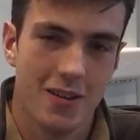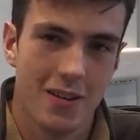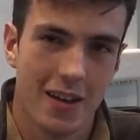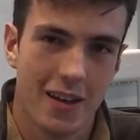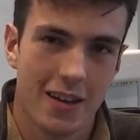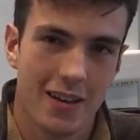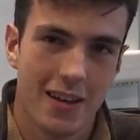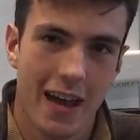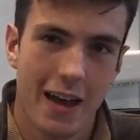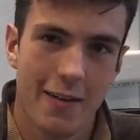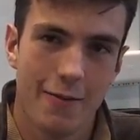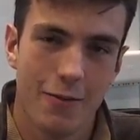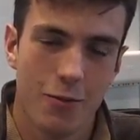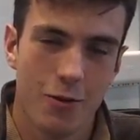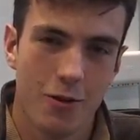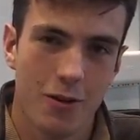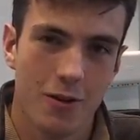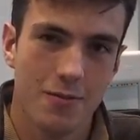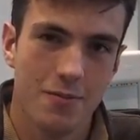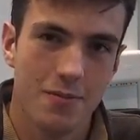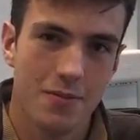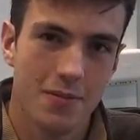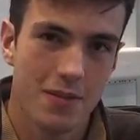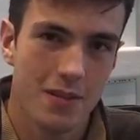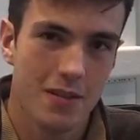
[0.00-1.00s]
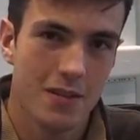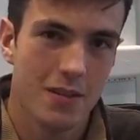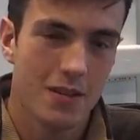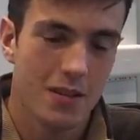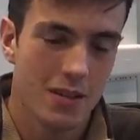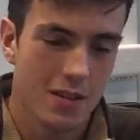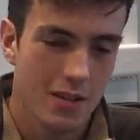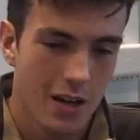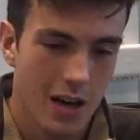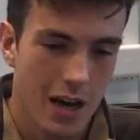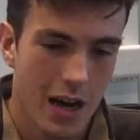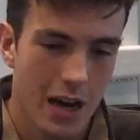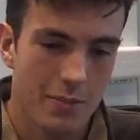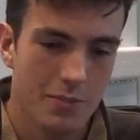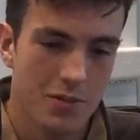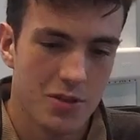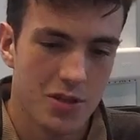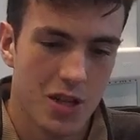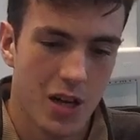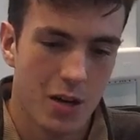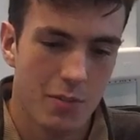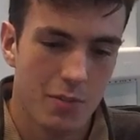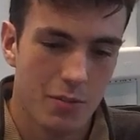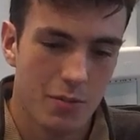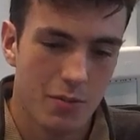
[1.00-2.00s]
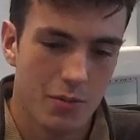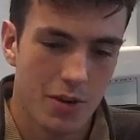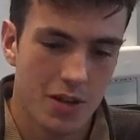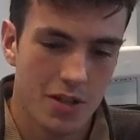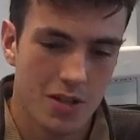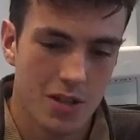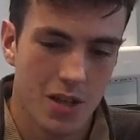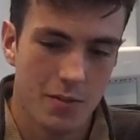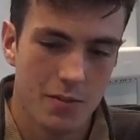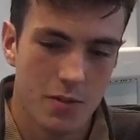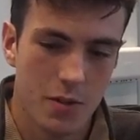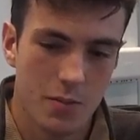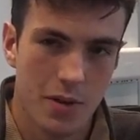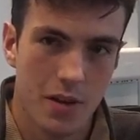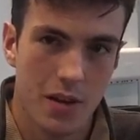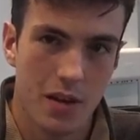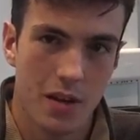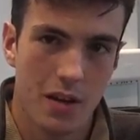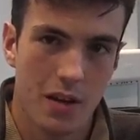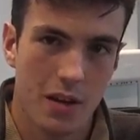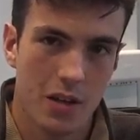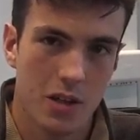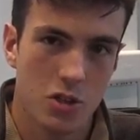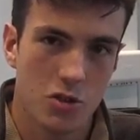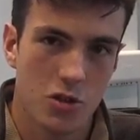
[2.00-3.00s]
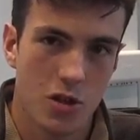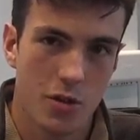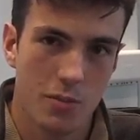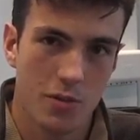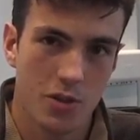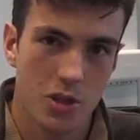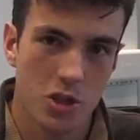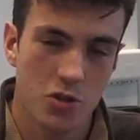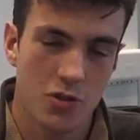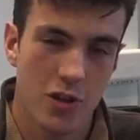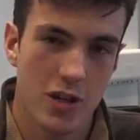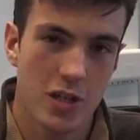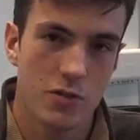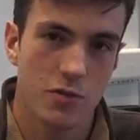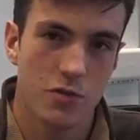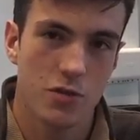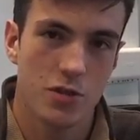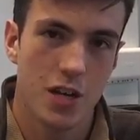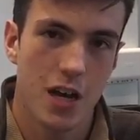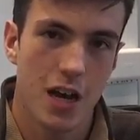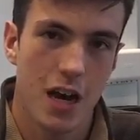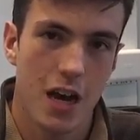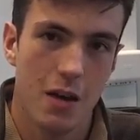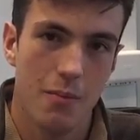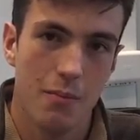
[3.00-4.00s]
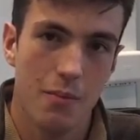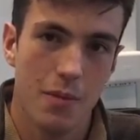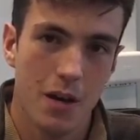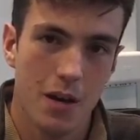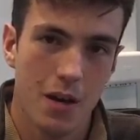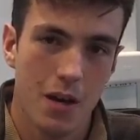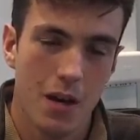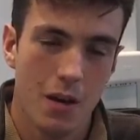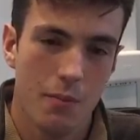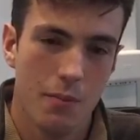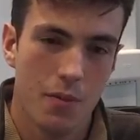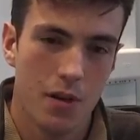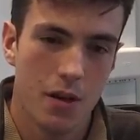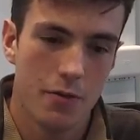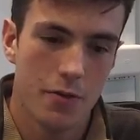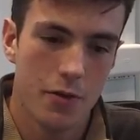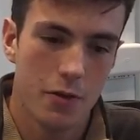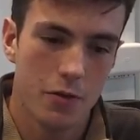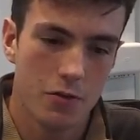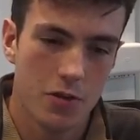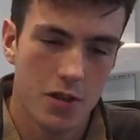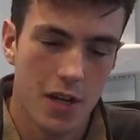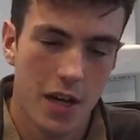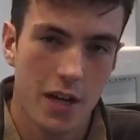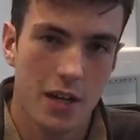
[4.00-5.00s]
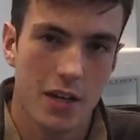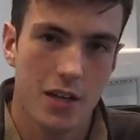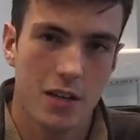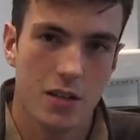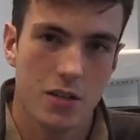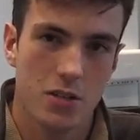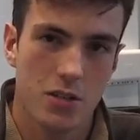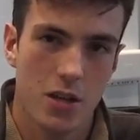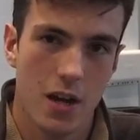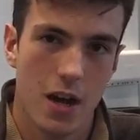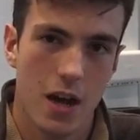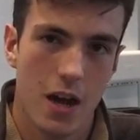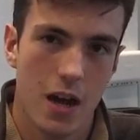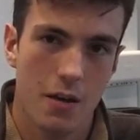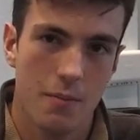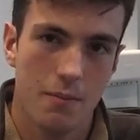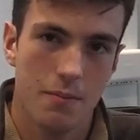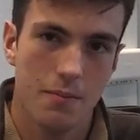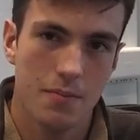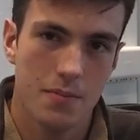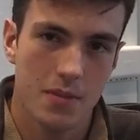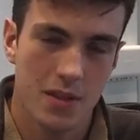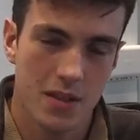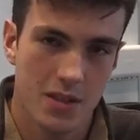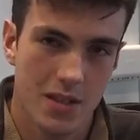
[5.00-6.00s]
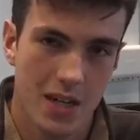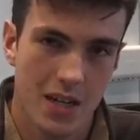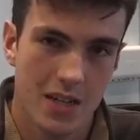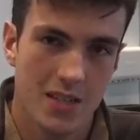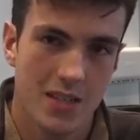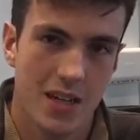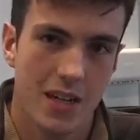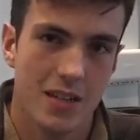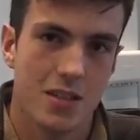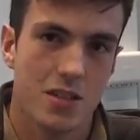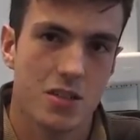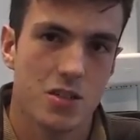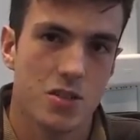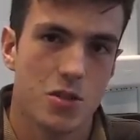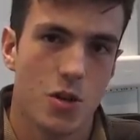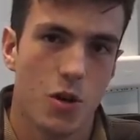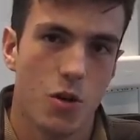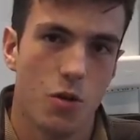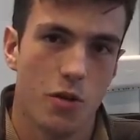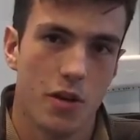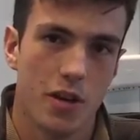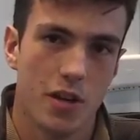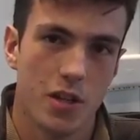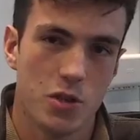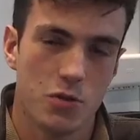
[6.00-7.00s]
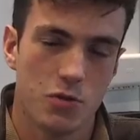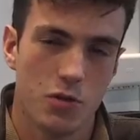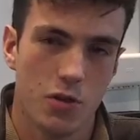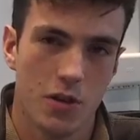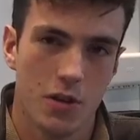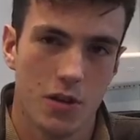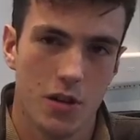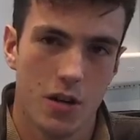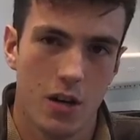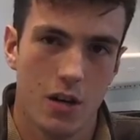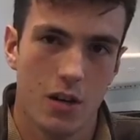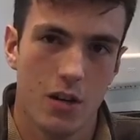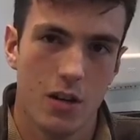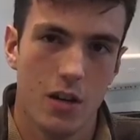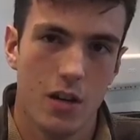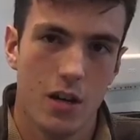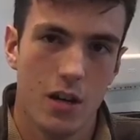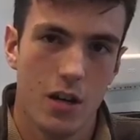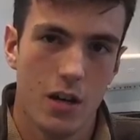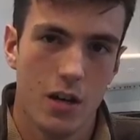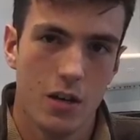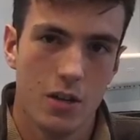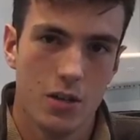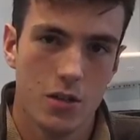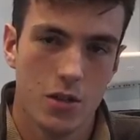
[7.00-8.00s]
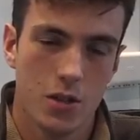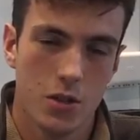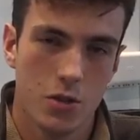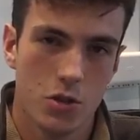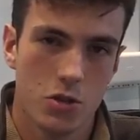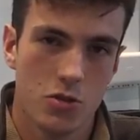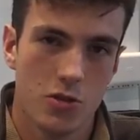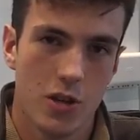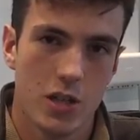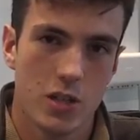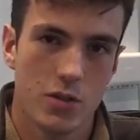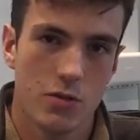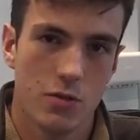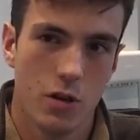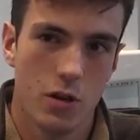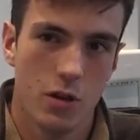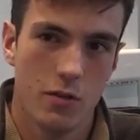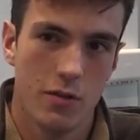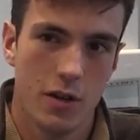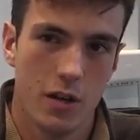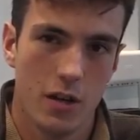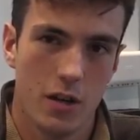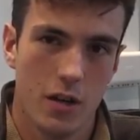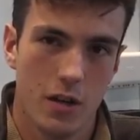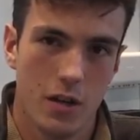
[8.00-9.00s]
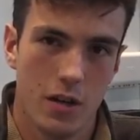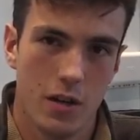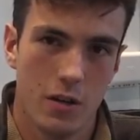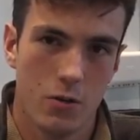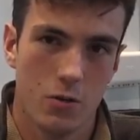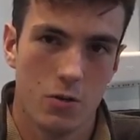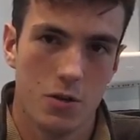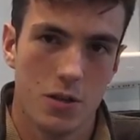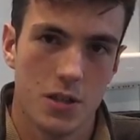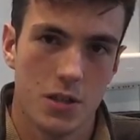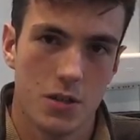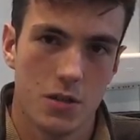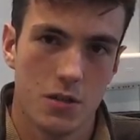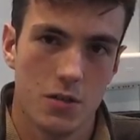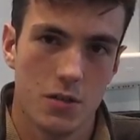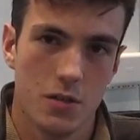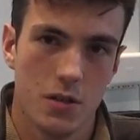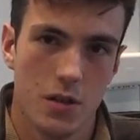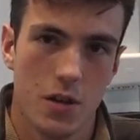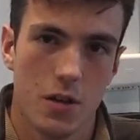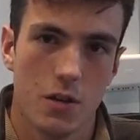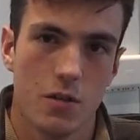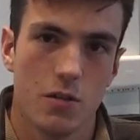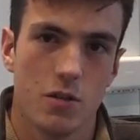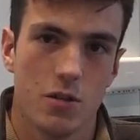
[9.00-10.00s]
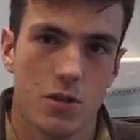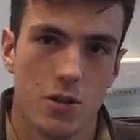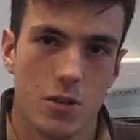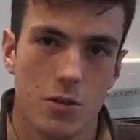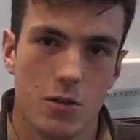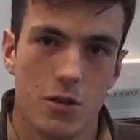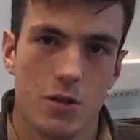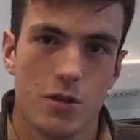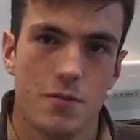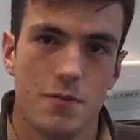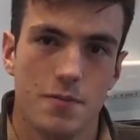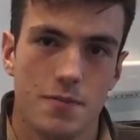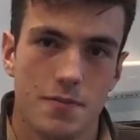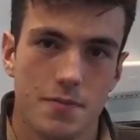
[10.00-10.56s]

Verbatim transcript: Like everyone hypes it up and brings it up to be an extremely stressful time, but if you take it your time, dissect it slowly, it's really not too stressful about an ordeal, and you can do it.